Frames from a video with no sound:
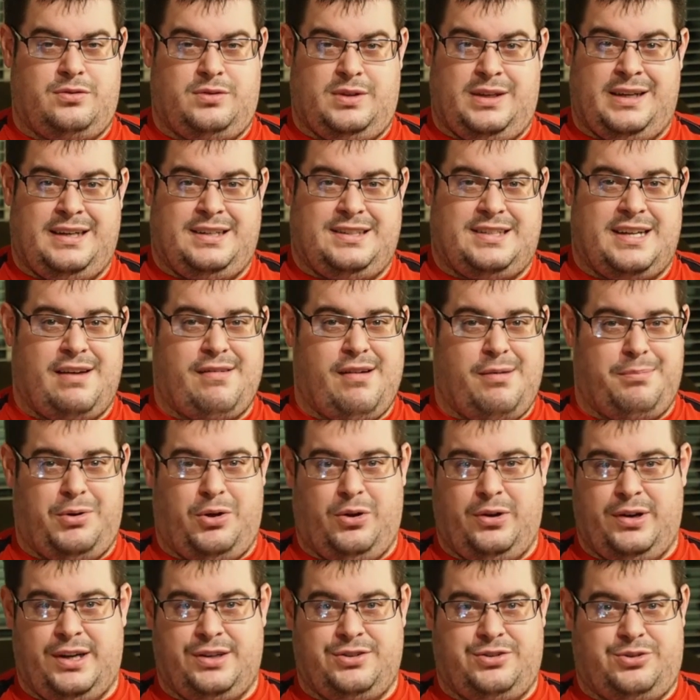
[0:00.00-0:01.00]
anytime I'm
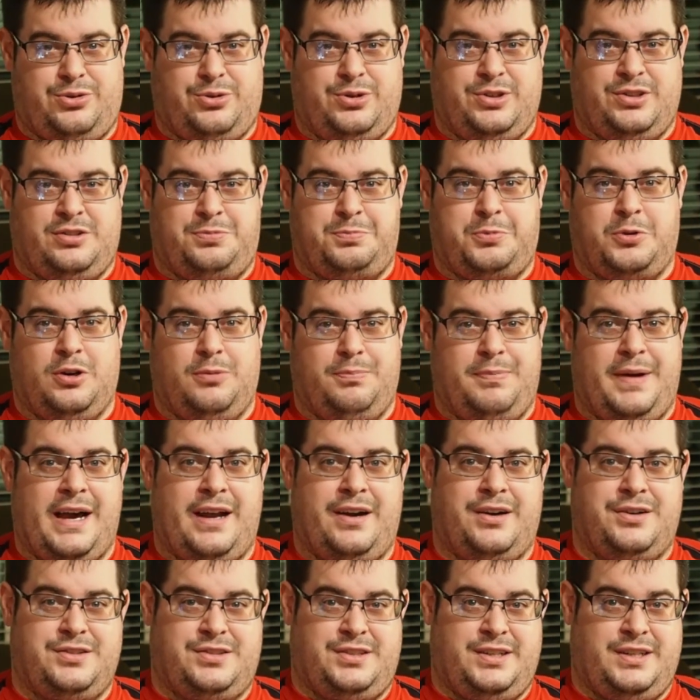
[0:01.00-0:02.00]
bowling on shorter sport
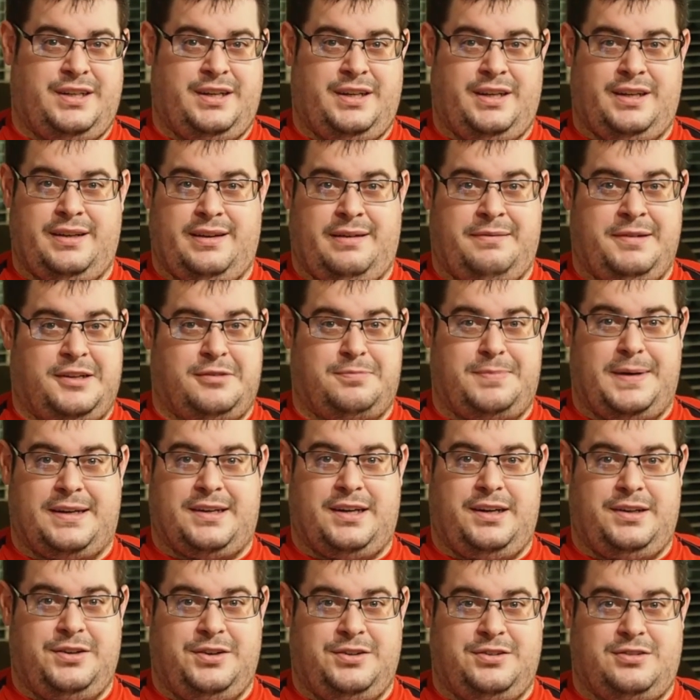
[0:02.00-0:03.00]
patterns, I'm
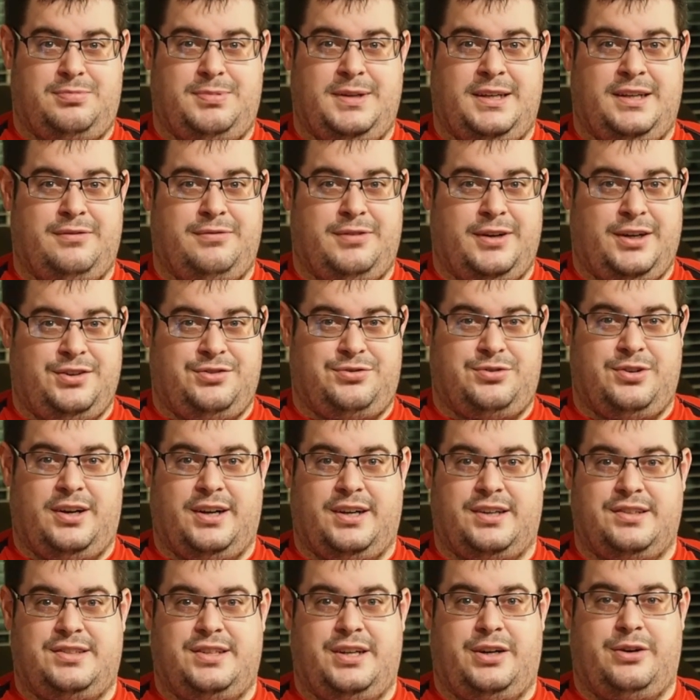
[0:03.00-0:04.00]
expecting those to be in very strong
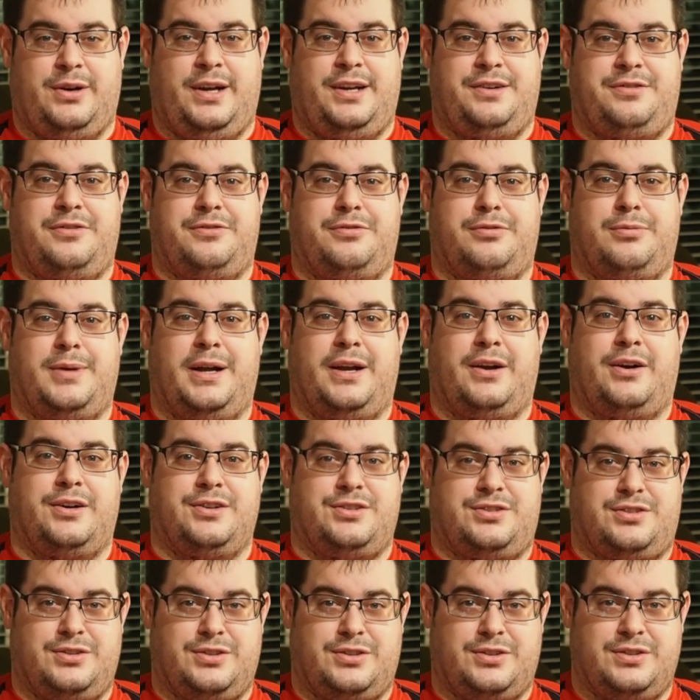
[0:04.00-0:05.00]
consideration for my
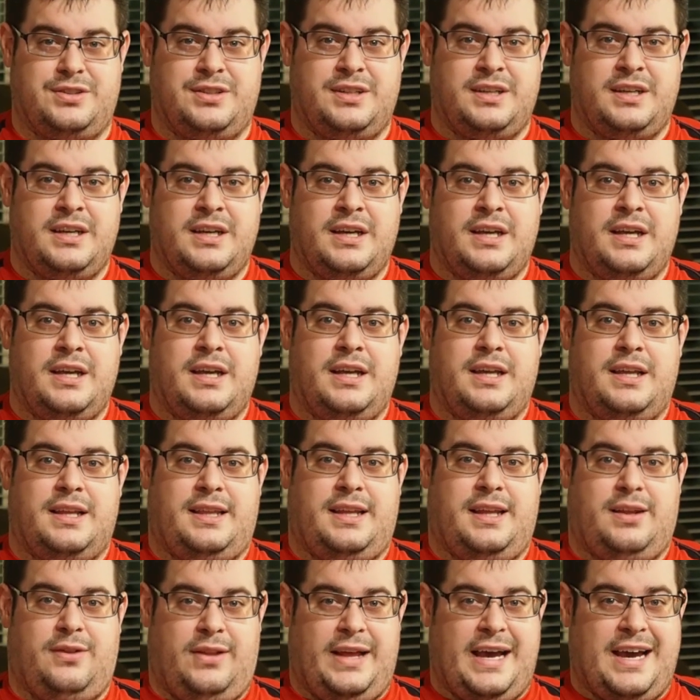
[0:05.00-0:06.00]
arsenal.
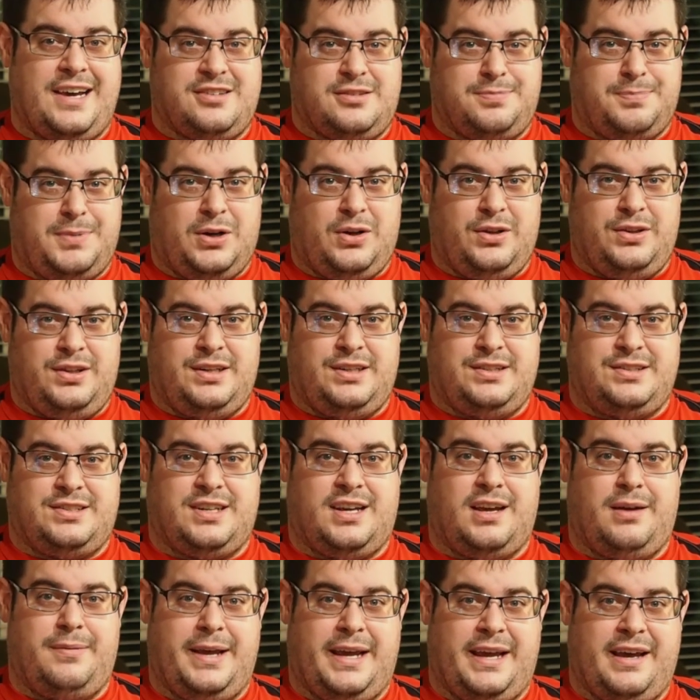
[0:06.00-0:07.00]
The last ball that is
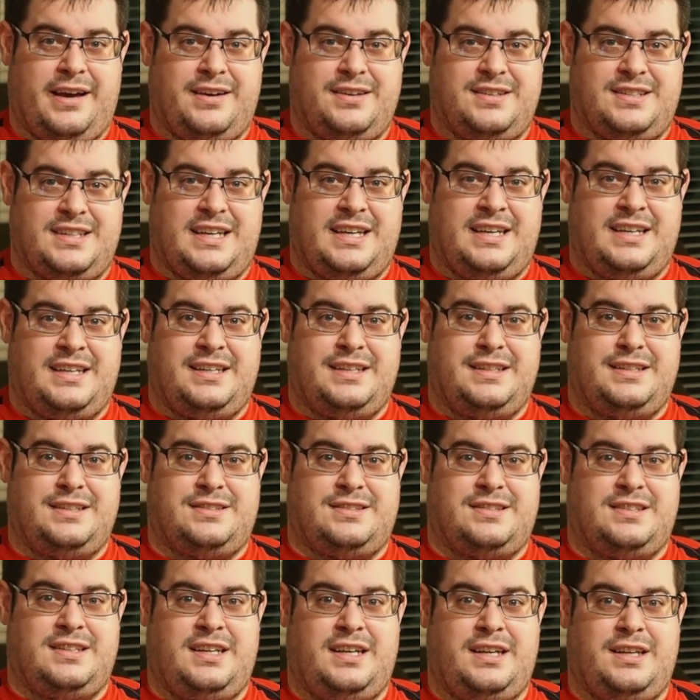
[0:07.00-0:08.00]
coming out
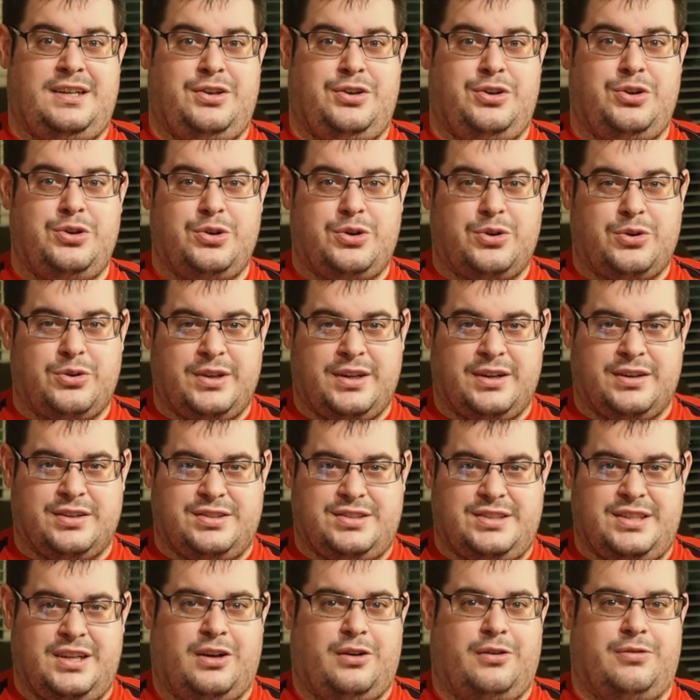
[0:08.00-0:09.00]
is the Nuclear
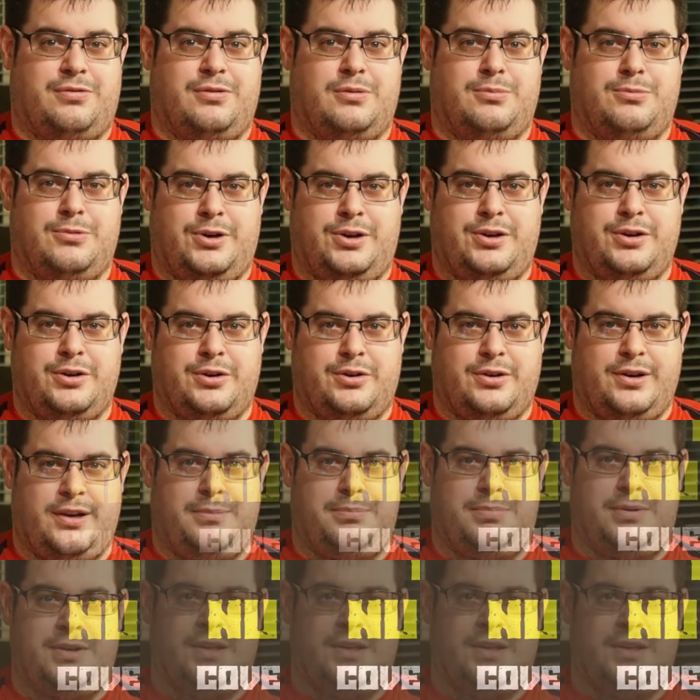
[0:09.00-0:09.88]
Cell from Rotogrip.